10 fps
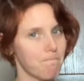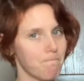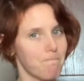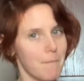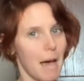
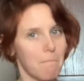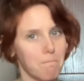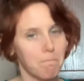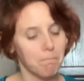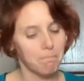yeah,
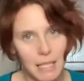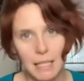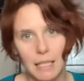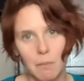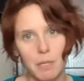
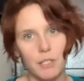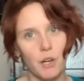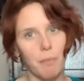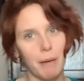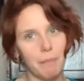I'm gonna start
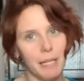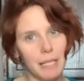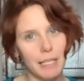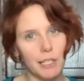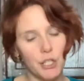by peeling
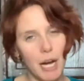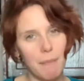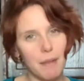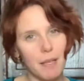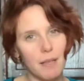and chopping
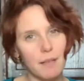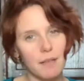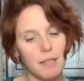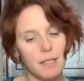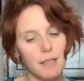this,
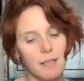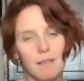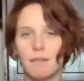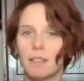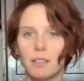
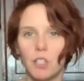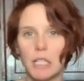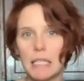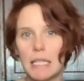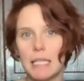tossing
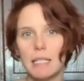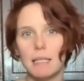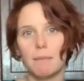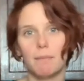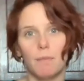it in
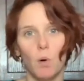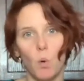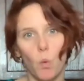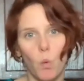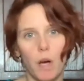some
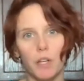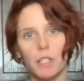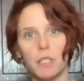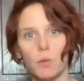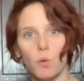water
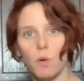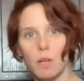to